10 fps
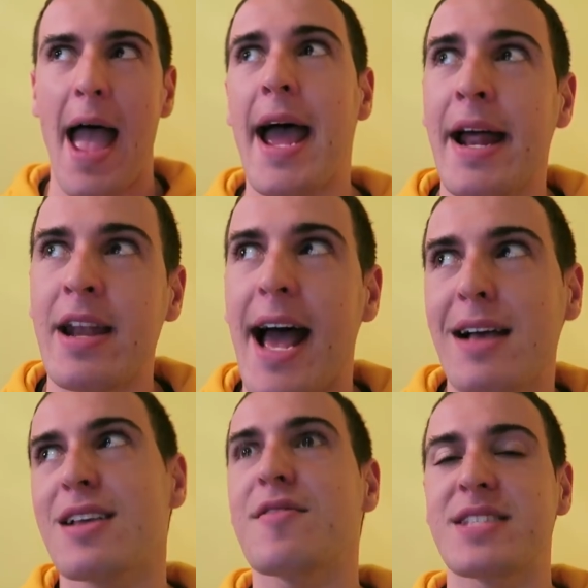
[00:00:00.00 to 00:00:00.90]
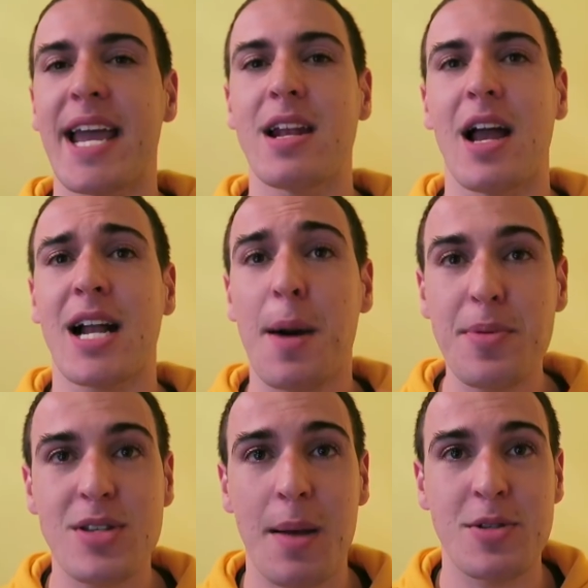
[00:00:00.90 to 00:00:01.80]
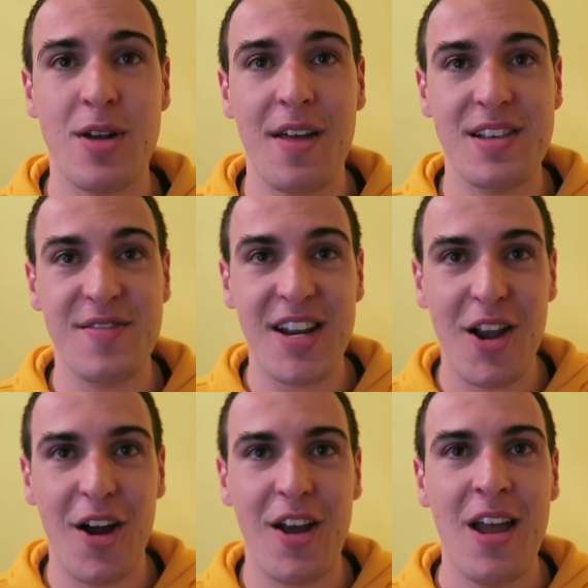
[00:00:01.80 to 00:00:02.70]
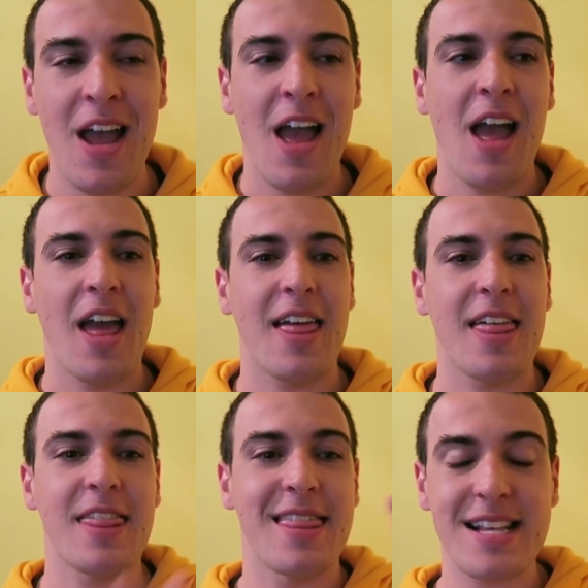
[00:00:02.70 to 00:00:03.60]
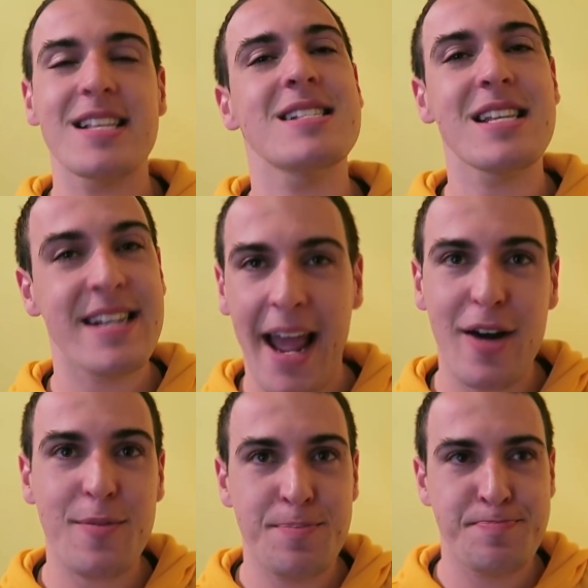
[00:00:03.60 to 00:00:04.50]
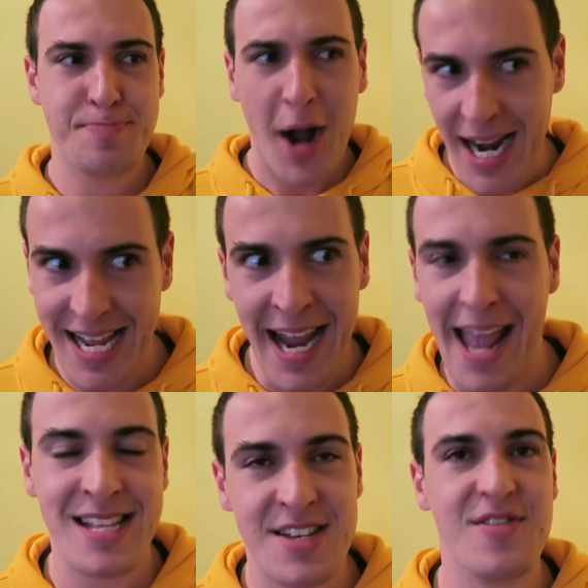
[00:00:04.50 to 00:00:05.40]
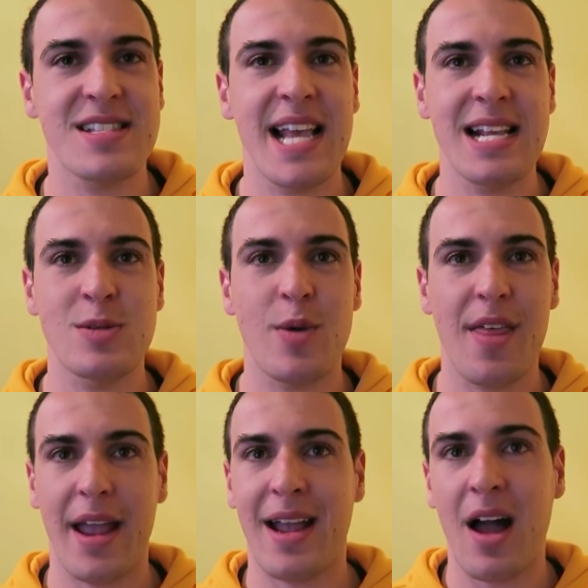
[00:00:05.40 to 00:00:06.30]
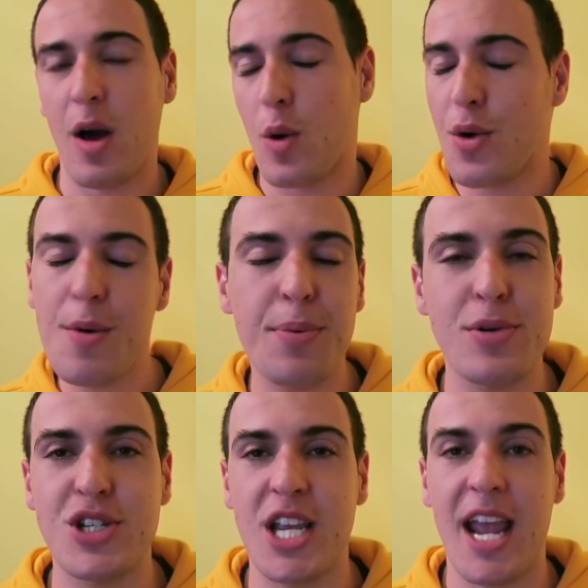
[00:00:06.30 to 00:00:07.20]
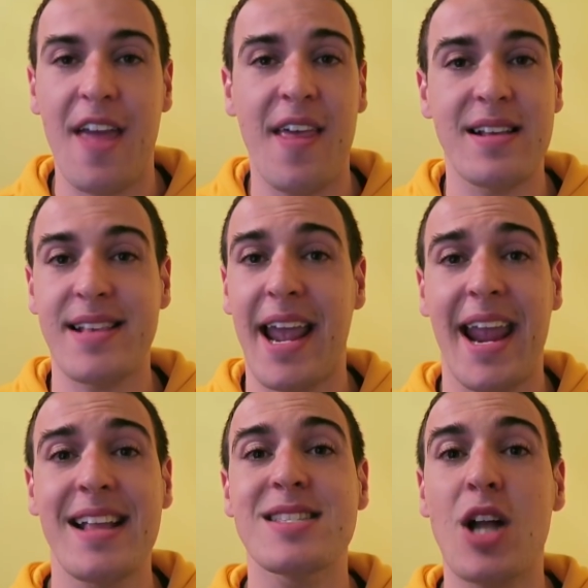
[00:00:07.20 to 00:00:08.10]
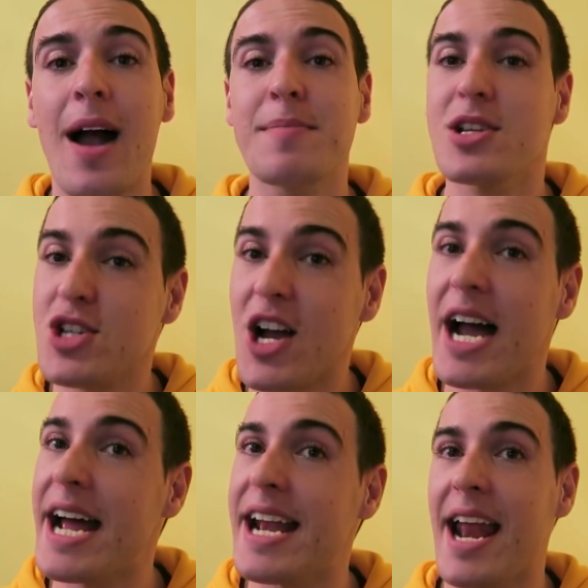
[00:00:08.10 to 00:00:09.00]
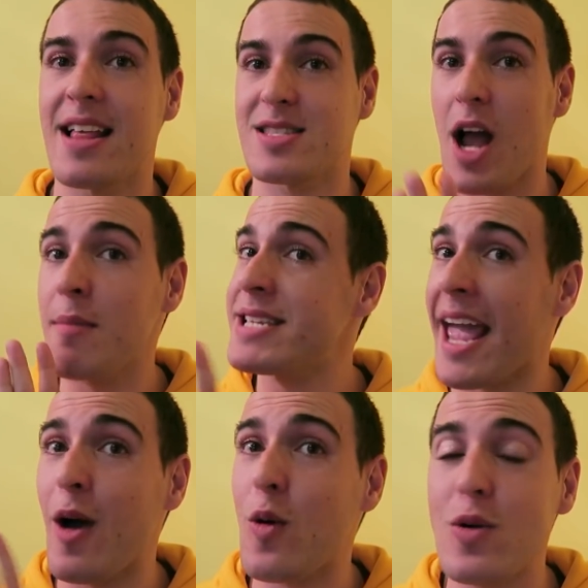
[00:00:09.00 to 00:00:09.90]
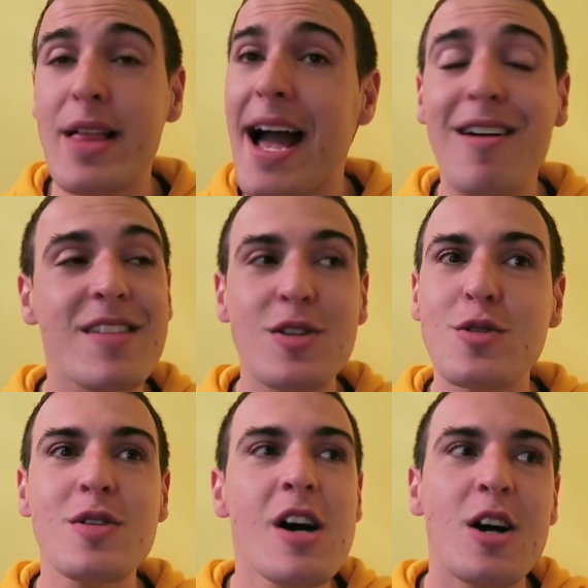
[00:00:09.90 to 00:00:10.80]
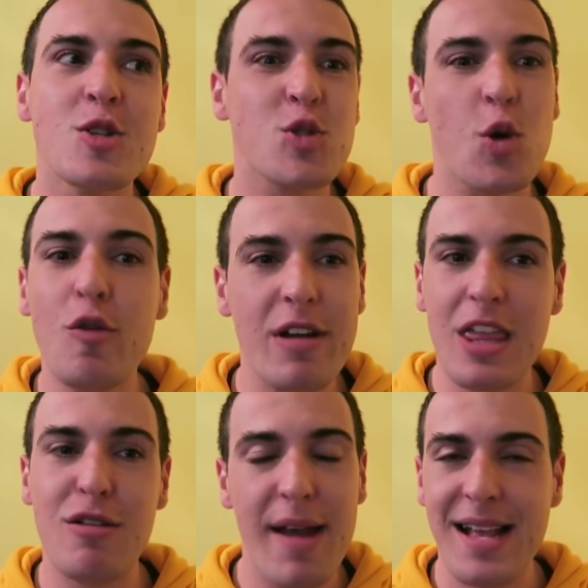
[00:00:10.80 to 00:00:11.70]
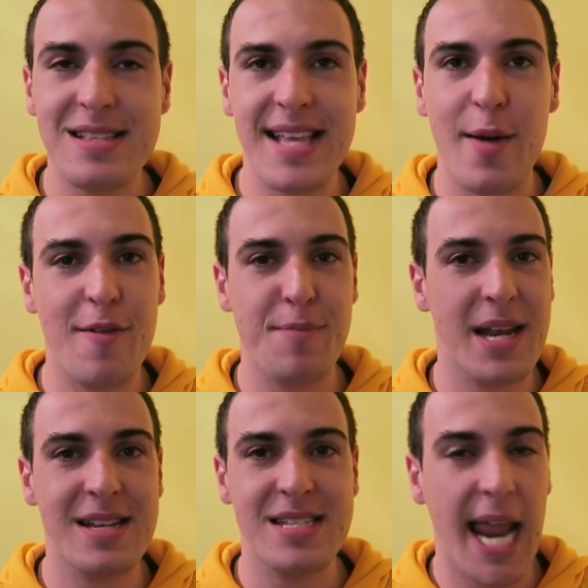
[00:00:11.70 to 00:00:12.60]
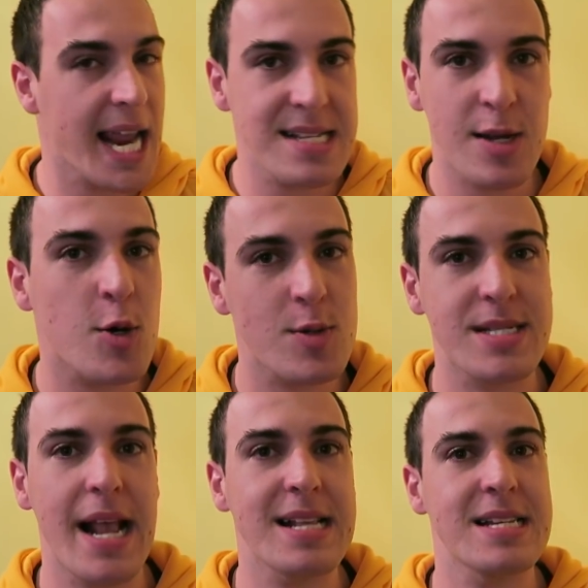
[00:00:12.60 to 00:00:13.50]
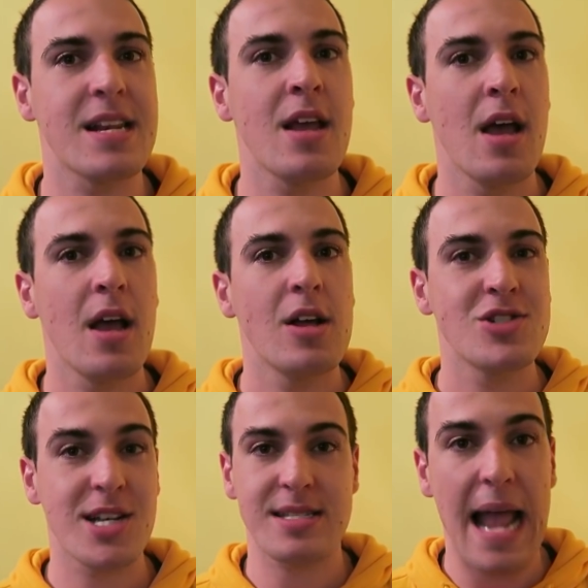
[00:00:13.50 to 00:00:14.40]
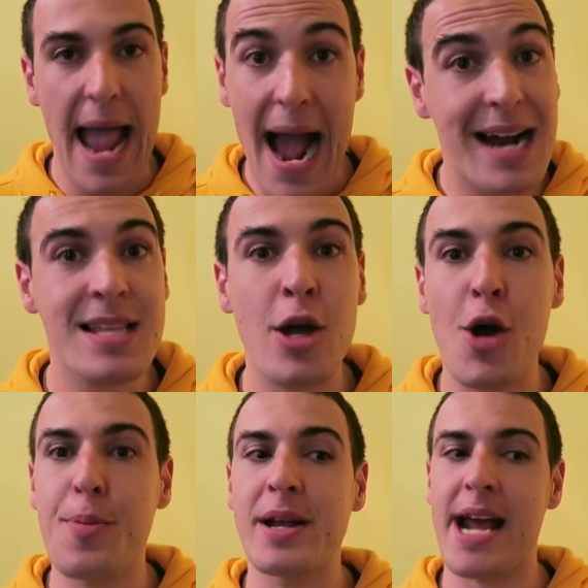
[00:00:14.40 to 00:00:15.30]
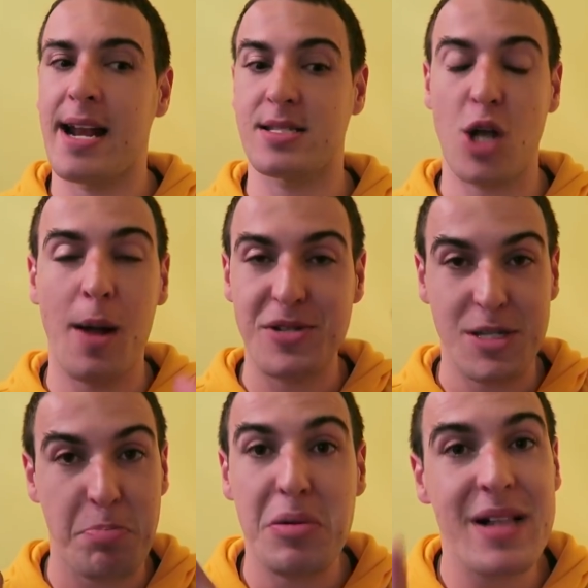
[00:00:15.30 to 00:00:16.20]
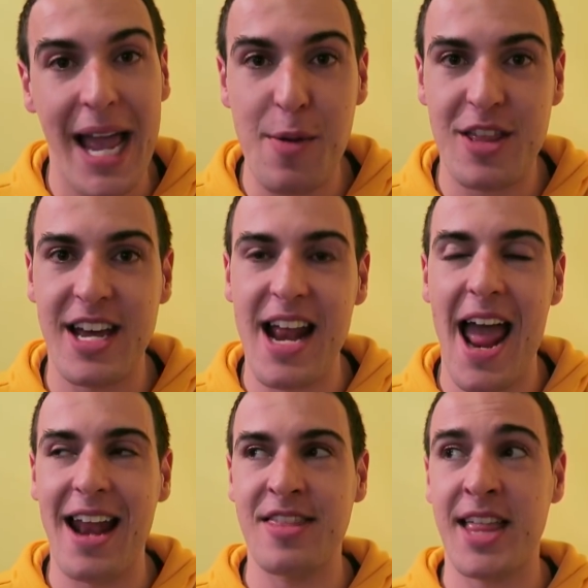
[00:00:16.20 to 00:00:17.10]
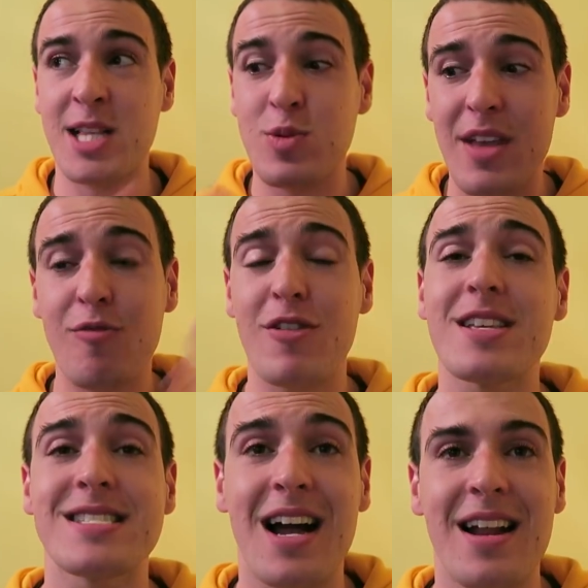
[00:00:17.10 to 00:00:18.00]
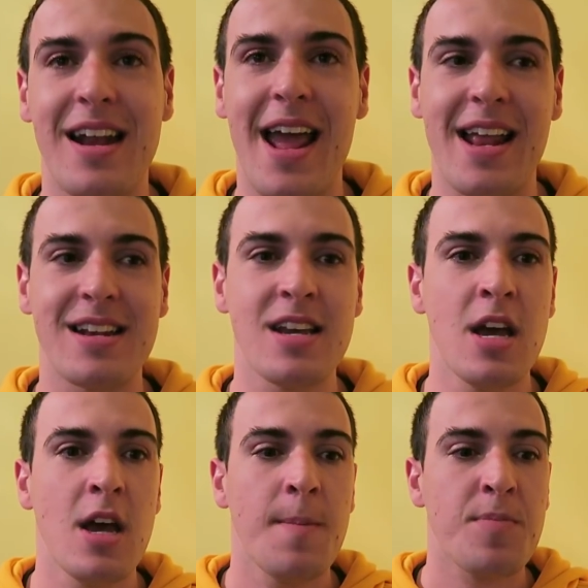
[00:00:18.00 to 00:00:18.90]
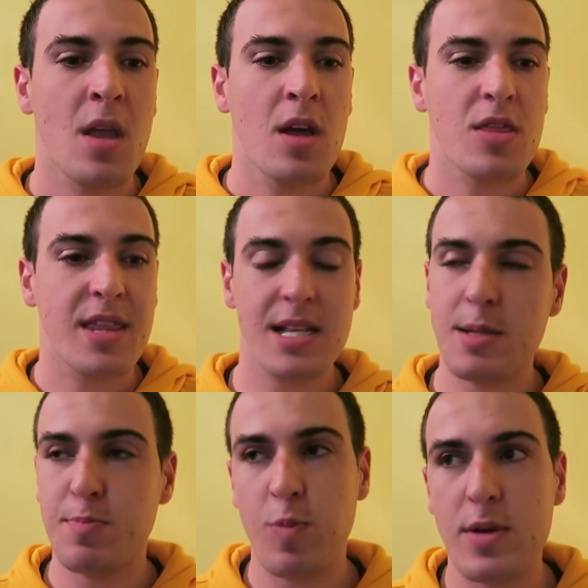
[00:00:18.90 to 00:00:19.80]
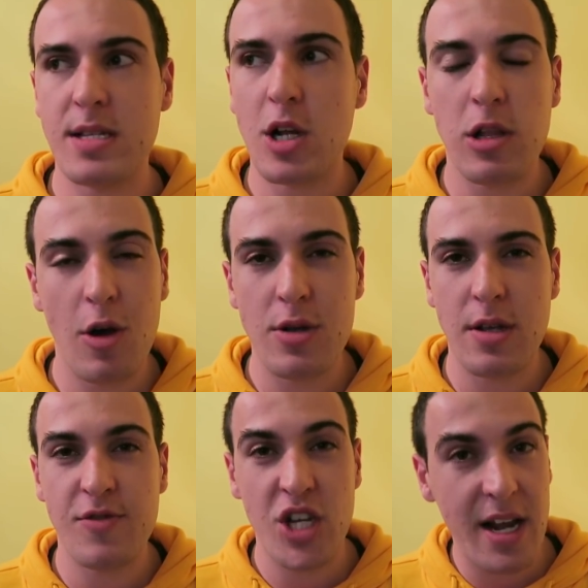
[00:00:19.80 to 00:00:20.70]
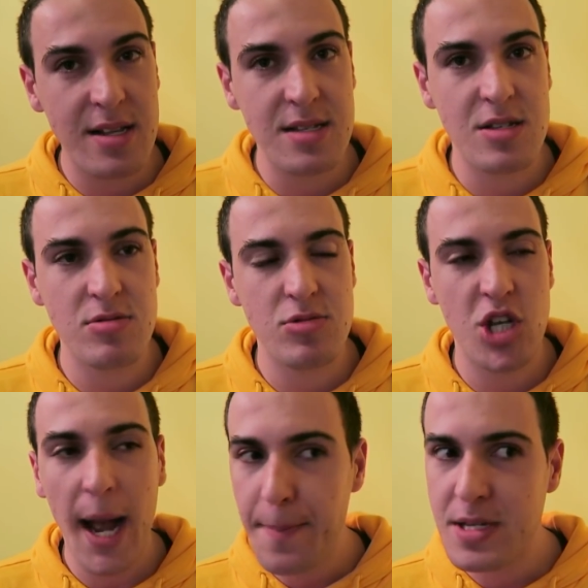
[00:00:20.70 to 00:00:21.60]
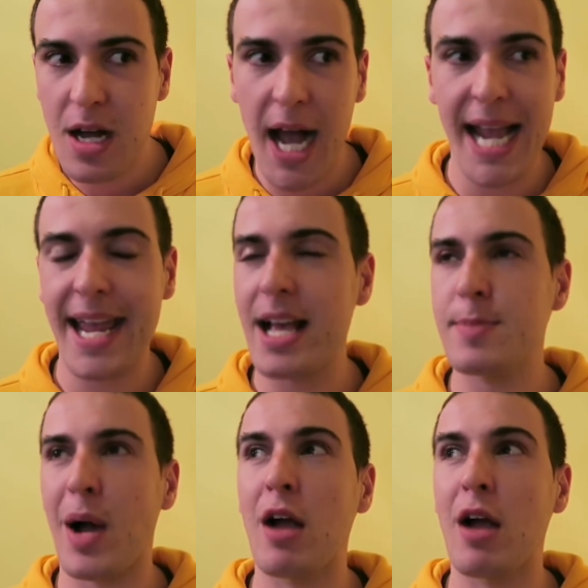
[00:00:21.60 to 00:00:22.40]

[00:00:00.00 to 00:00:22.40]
And as I've said a couple of times throughout this video, this is the nail-biting end of the season where they cut all the bullshit and they say, it's time to shine and it's time to get all our little story threads that we've been teasing all season just out in the open, and it's time to just play with it. And that's what they've really done. And this was the close of Chick's chapter, I guess.